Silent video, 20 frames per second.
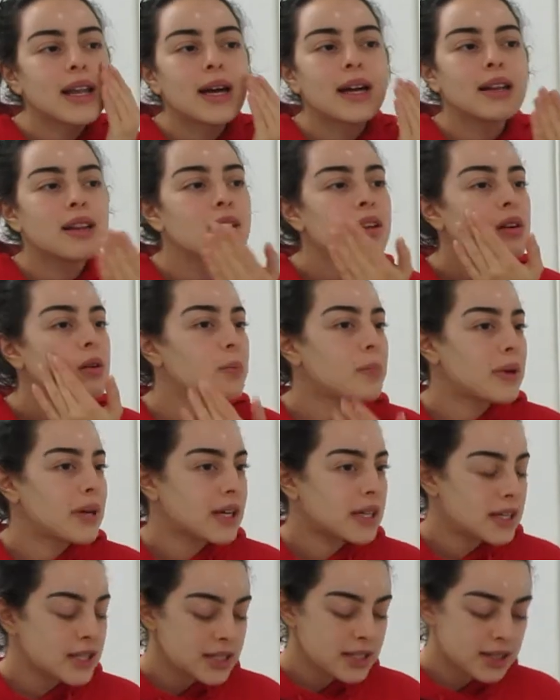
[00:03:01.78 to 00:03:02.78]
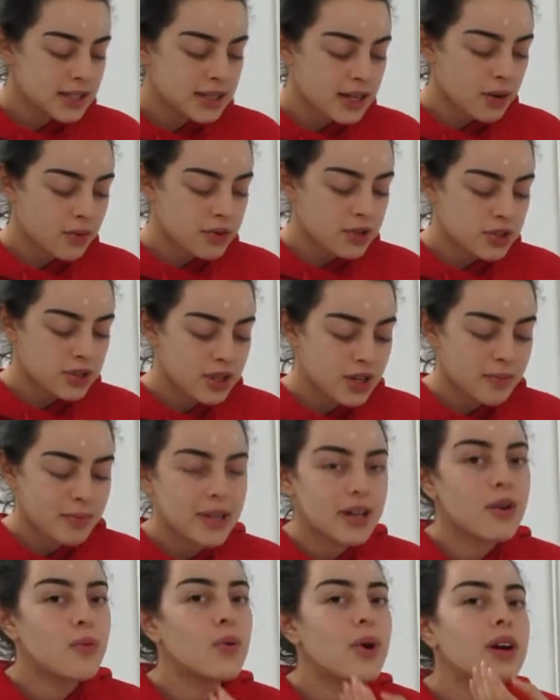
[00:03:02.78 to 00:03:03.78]
like little piggies and now we're just gonna
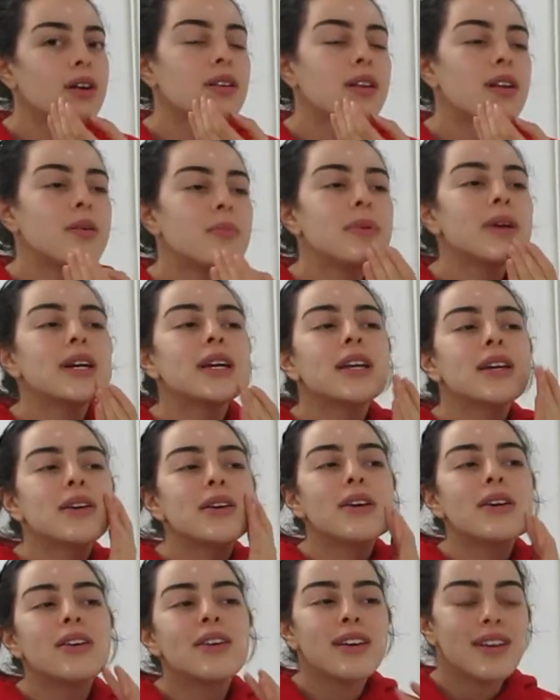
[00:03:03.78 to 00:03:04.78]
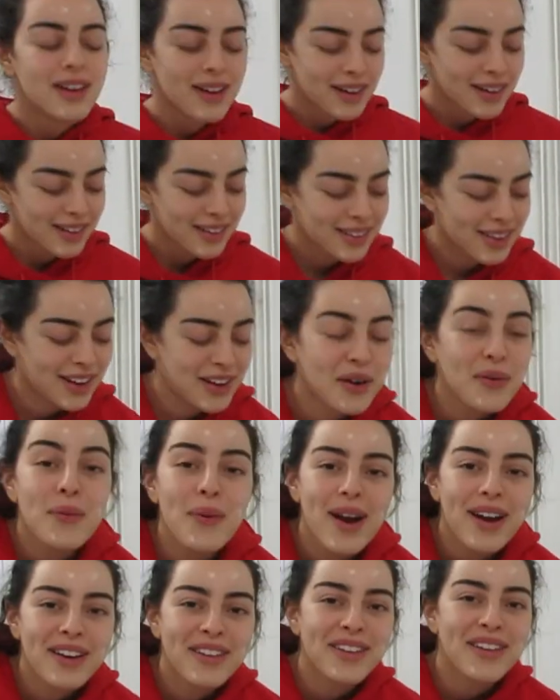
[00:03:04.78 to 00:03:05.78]
be a regular piggy, you know? Like a
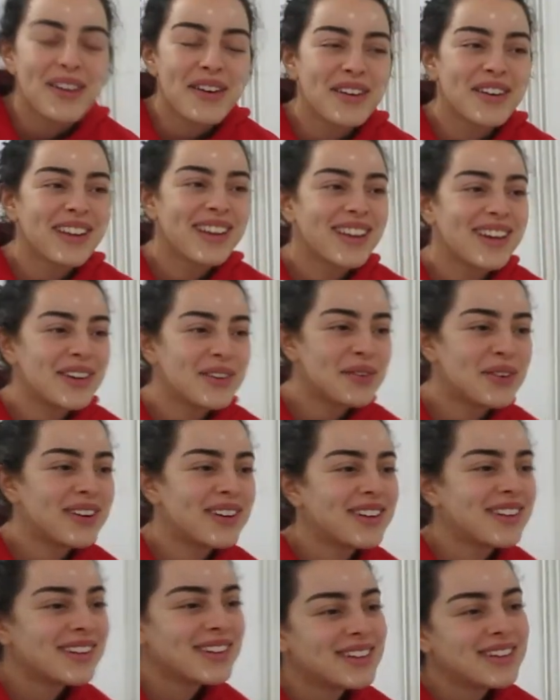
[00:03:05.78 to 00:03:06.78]
regular clean one.